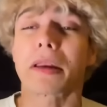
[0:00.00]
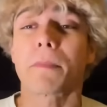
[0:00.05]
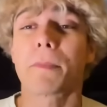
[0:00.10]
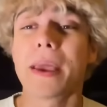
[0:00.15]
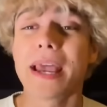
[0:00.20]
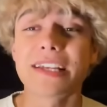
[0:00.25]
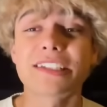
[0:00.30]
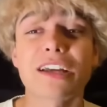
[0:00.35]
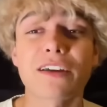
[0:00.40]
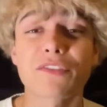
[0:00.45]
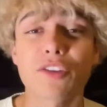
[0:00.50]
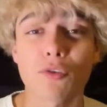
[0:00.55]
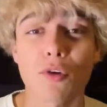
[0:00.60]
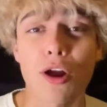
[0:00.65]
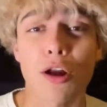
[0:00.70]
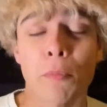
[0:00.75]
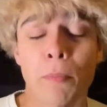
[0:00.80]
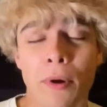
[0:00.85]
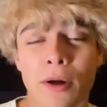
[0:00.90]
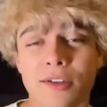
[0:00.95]
piss off the
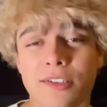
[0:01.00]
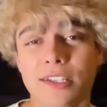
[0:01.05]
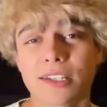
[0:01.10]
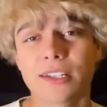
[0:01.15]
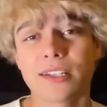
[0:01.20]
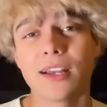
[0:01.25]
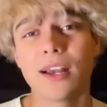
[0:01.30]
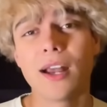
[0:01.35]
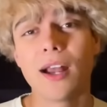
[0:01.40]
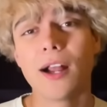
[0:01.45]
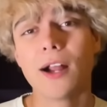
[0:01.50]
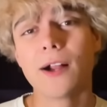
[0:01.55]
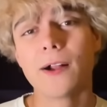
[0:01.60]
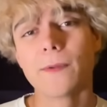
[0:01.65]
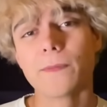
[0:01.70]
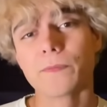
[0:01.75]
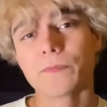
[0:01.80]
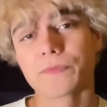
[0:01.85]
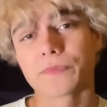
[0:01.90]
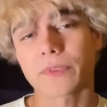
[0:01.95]
wrong person.
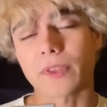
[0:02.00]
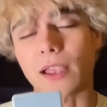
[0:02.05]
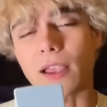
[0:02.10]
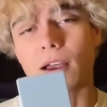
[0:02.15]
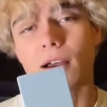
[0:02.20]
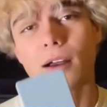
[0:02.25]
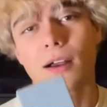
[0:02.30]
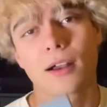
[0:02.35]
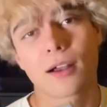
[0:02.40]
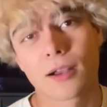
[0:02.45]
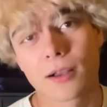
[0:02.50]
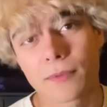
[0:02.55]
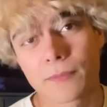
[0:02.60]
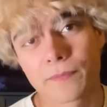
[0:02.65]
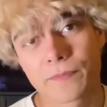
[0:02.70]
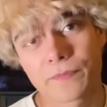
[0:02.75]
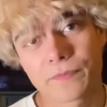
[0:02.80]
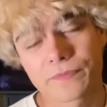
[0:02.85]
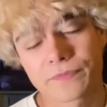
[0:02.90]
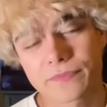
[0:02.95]

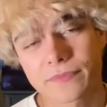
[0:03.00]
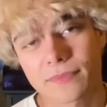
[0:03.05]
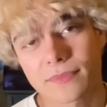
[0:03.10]
And